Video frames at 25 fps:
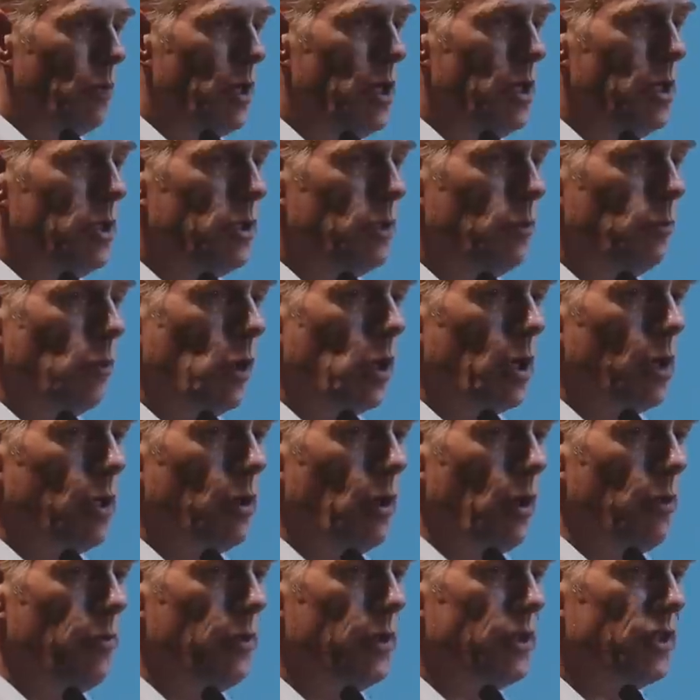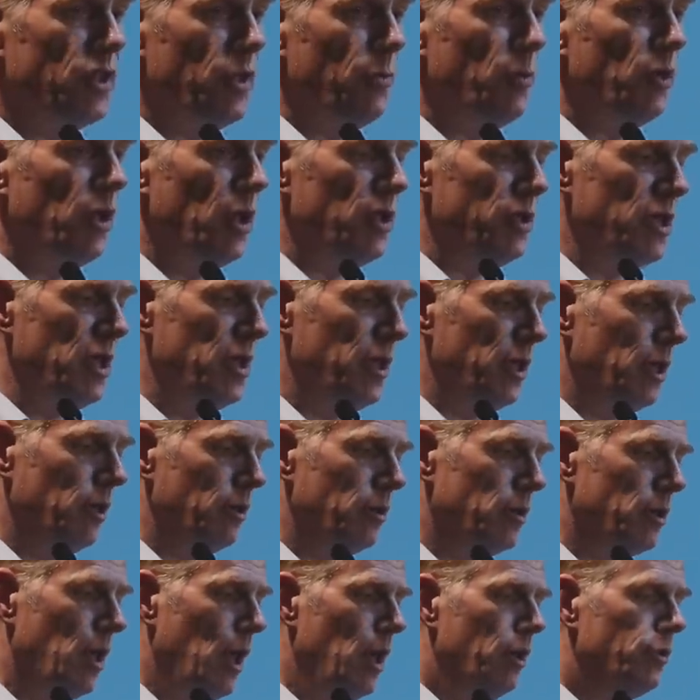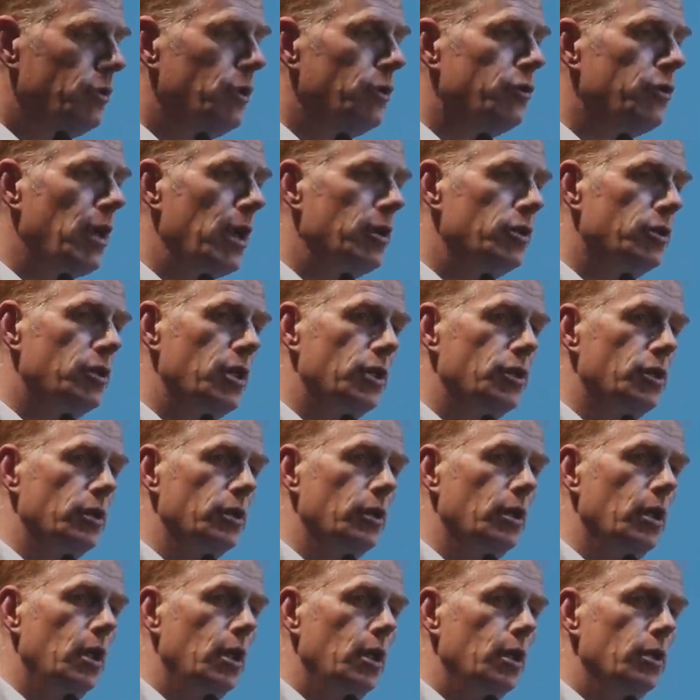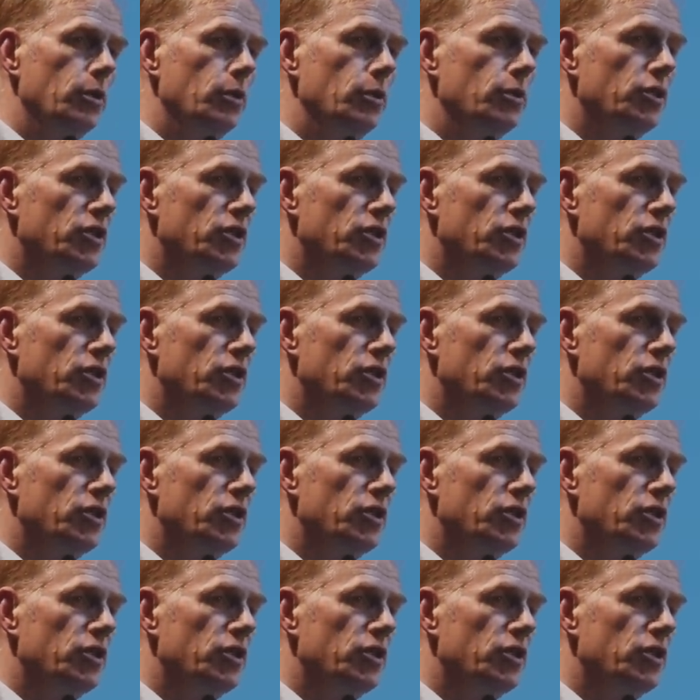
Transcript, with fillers: We need to work on the similar details to transition